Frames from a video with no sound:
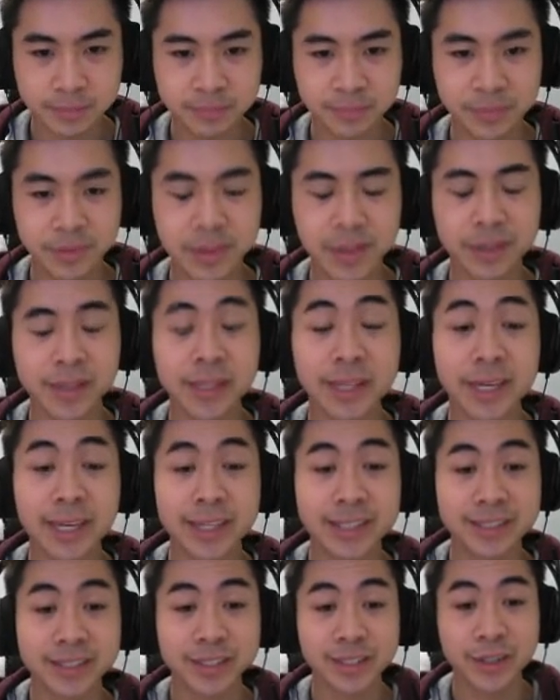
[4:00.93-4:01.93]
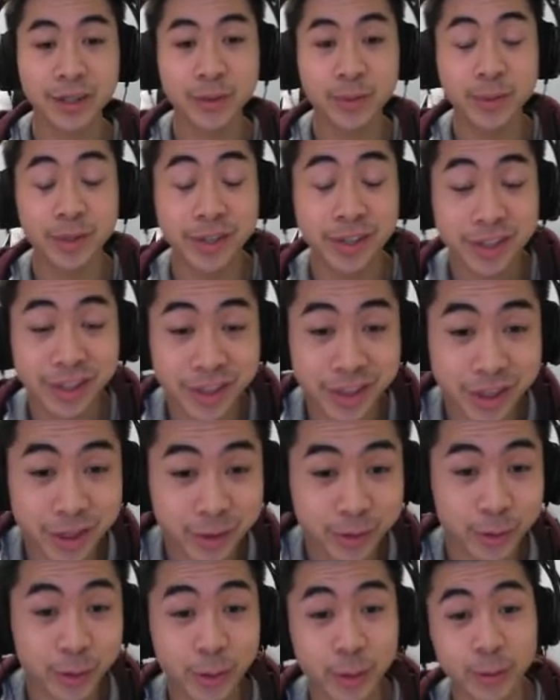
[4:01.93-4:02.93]
Okay, so we got
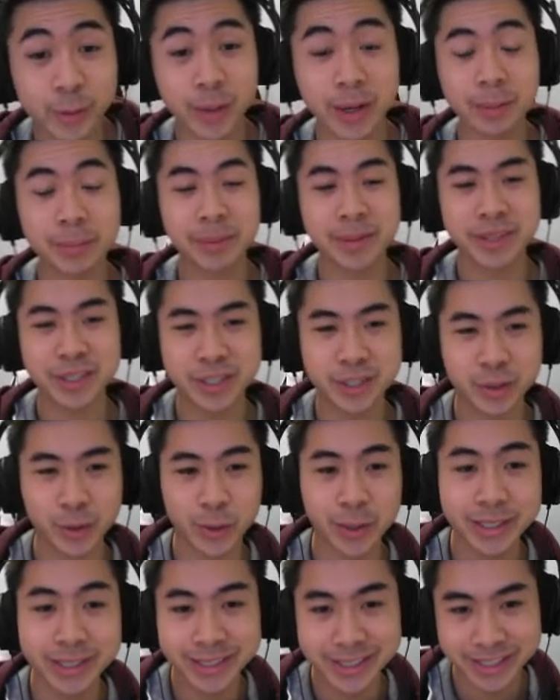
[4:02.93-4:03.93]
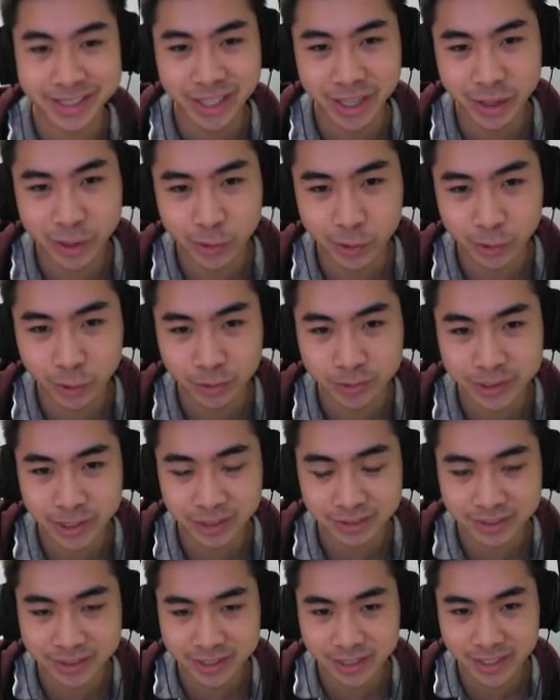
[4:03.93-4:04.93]
Thrall up in the joint. Thrall
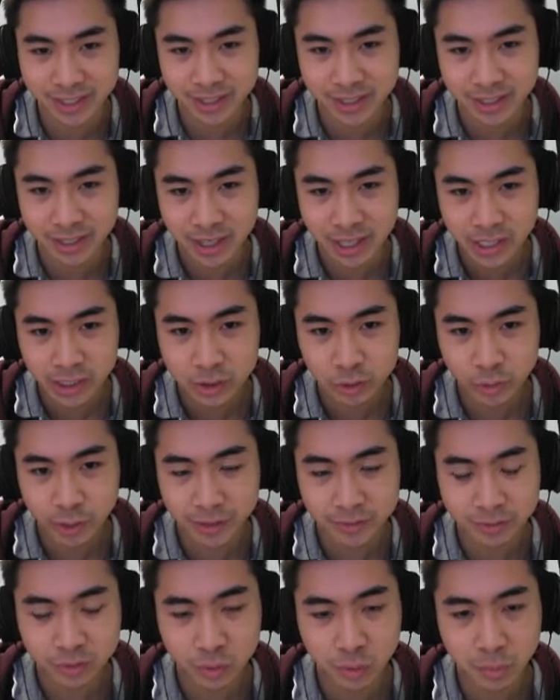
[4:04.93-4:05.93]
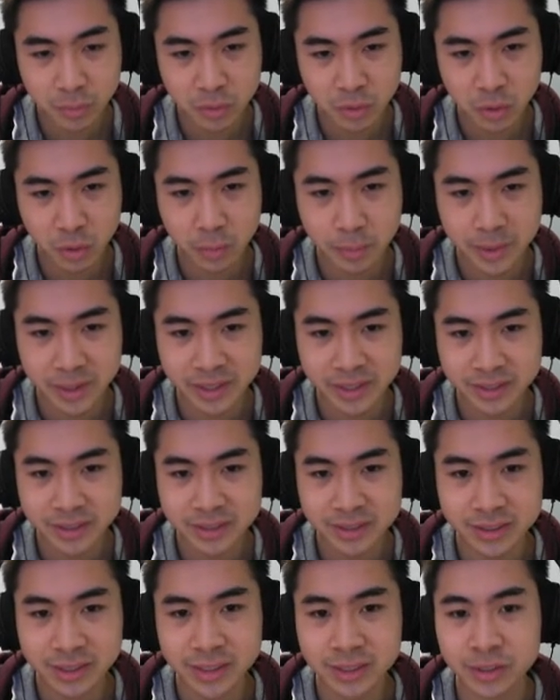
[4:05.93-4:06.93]
Deathseer. Transform your
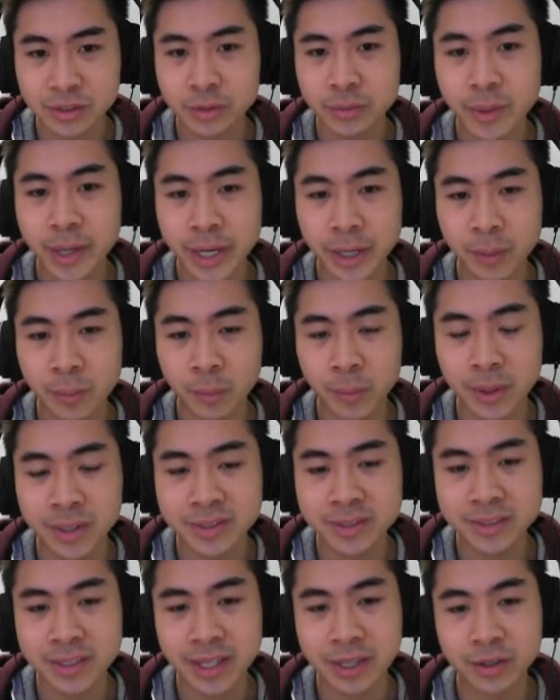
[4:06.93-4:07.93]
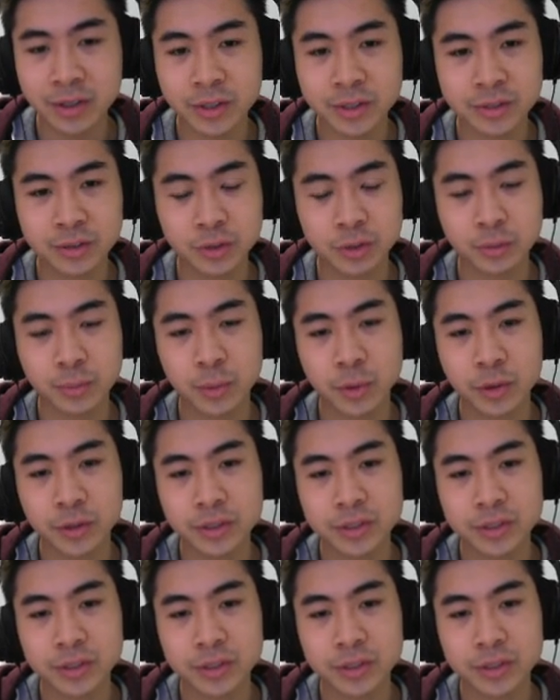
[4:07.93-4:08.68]
minions into random ones that cost 2 more.